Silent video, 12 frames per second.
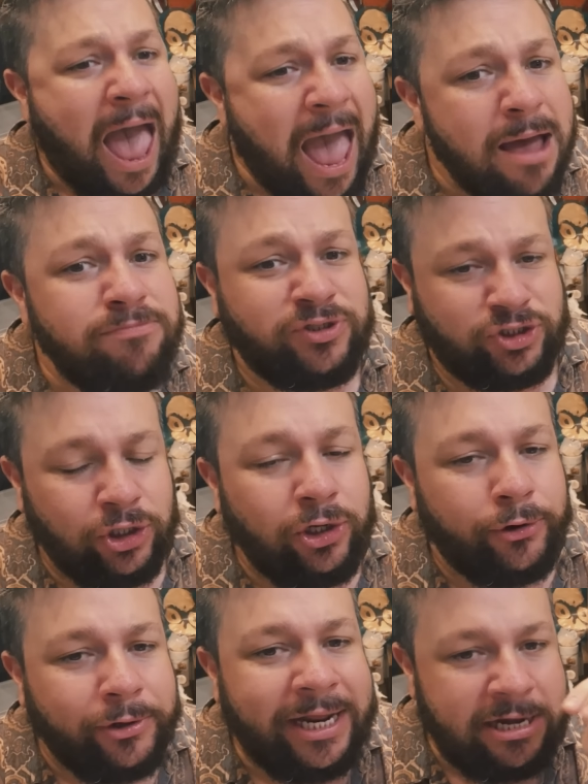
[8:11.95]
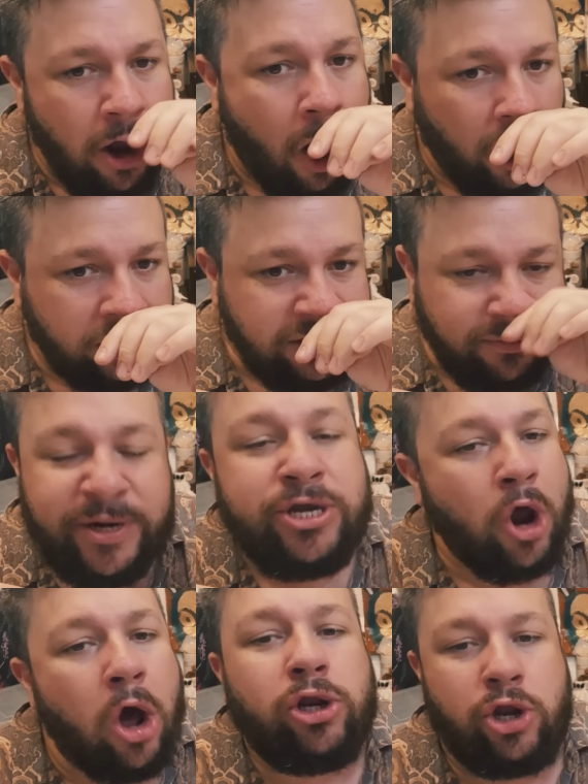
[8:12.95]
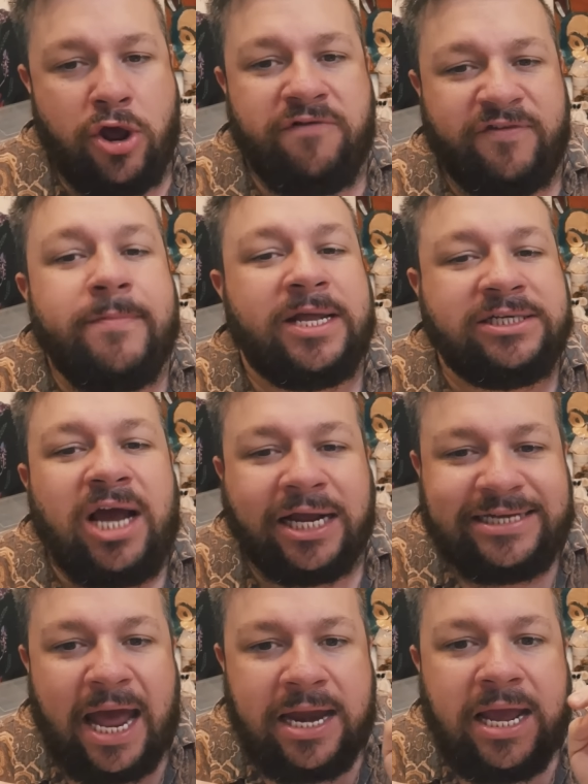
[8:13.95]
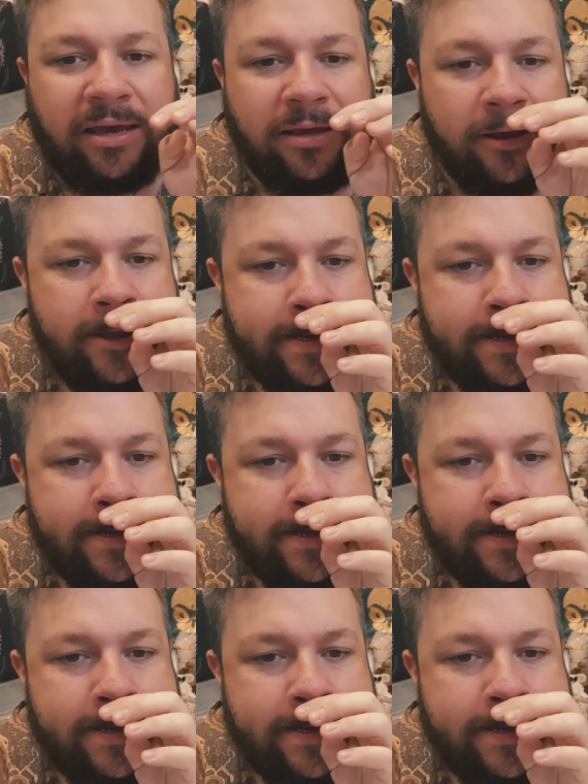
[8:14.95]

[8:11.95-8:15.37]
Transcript: Absolutely not. Did we not learn from the Titanic?